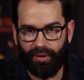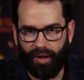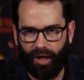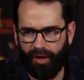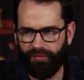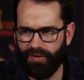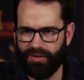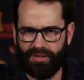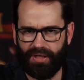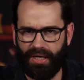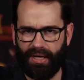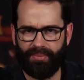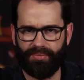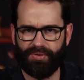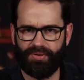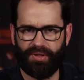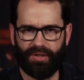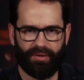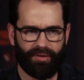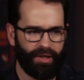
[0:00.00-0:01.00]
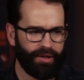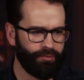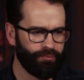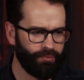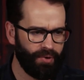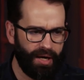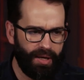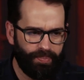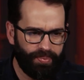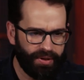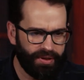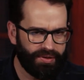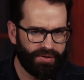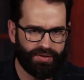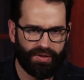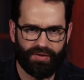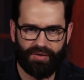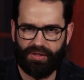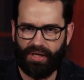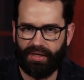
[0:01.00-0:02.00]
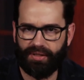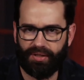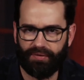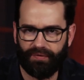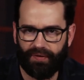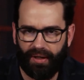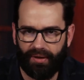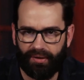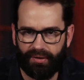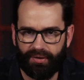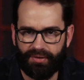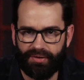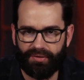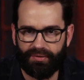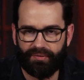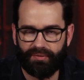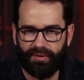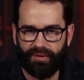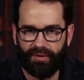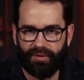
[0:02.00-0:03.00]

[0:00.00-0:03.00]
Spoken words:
oftentimes like rapists and sex offenders,